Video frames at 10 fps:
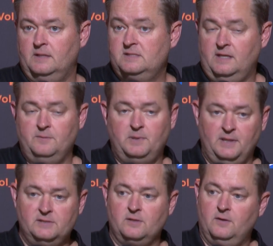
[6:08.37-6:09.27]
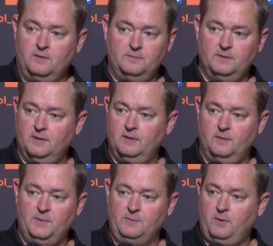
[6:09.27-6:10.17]
Extended plays are a
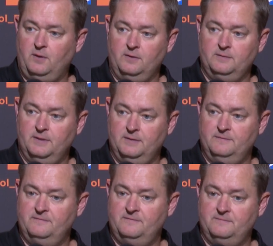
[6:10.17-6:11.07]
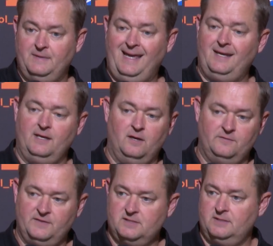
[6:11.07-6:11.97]
big part of any
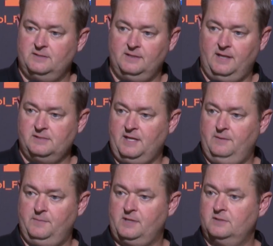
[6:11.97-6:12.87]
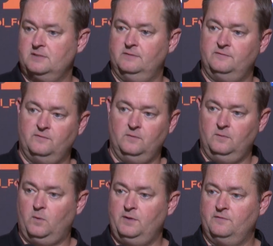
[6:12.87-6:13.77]
offense in today's game because of
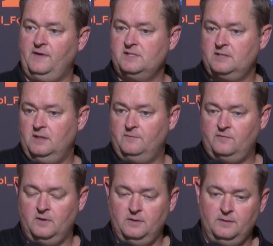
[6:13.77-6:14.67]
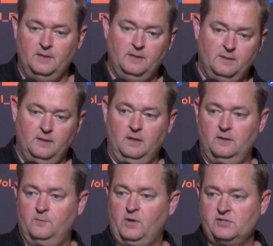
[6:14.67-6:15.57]
what you're facing up front.
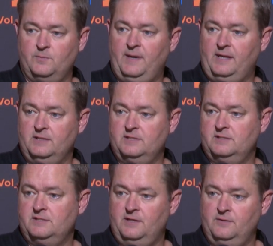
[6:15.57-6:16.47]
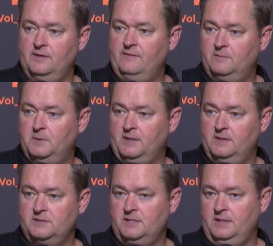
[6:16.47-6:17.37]
The pressure packages that you're inevitably
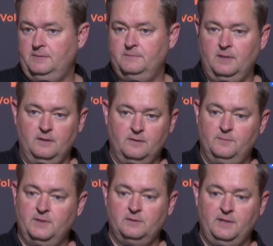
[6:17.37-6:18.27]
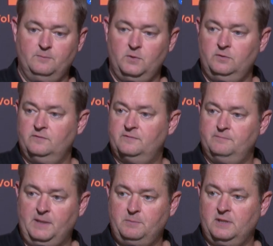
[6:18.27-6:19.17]
going to see, the ability to move,
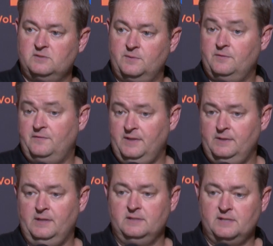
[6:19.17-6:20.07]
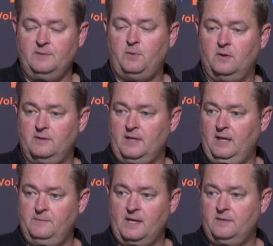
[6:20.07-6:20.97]
make plays with your feet is a part of the
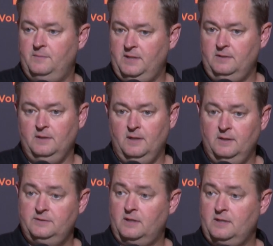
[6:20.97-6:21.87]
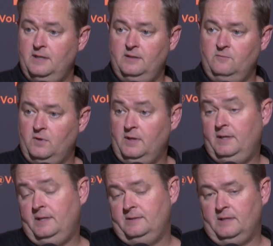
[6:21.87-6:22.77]
game. That can be tucking it and running
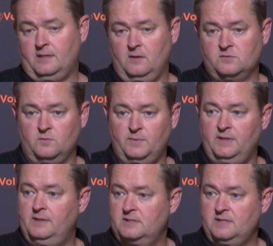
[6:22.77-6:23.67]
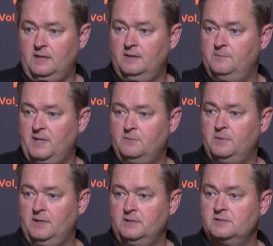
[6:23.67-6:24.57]
it. It can also be extending and making
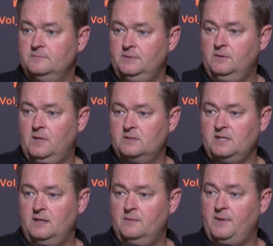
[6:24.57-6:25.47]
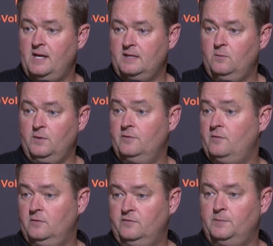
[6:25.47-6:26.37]
plays, you know, outside of the pocket where you're
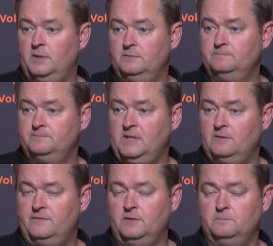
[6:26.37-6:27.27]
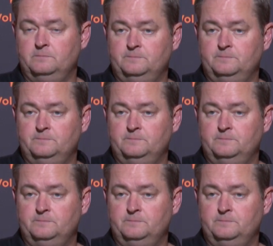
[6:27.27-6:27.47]
throwing the football down the field.